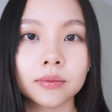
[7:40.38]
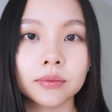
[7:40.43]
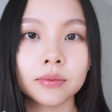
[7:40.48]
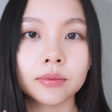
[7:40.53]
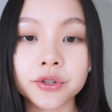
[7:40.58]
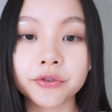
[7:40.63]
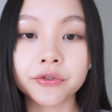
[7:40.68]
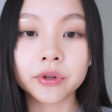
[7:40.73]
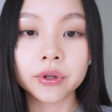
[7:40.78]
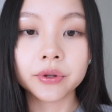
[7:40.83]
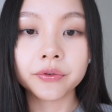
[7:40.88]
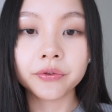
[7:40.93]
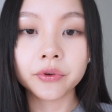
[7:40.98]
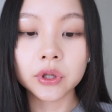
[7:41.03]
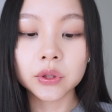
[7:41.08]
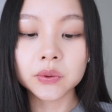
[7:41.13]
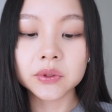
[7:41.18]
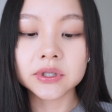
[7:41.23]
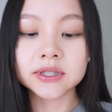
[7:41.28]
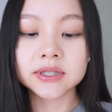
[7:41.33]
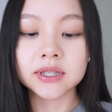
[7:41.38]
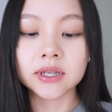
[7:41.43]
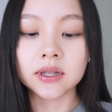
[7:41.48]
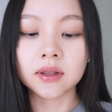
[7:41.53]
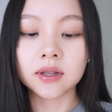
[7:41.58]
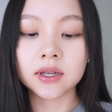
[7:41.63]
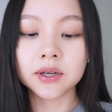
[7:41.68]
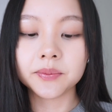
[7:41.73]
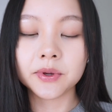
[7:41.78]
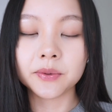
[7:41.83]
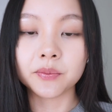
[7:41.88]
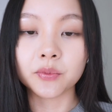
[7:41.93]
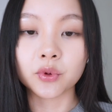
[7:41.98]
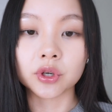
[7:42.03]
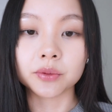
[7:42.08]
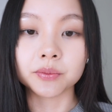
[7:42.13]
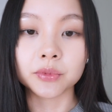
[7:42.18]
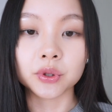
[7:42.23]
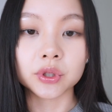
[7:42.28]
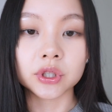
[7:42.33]
So for the full, you can see a little bit
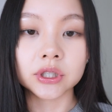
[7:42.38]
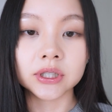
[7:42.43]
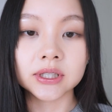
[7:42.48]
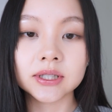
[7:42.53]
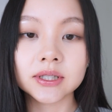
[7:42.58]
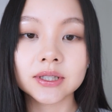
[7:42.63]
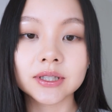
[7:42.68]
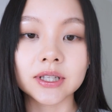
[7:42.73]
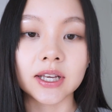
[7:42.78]
more muteness,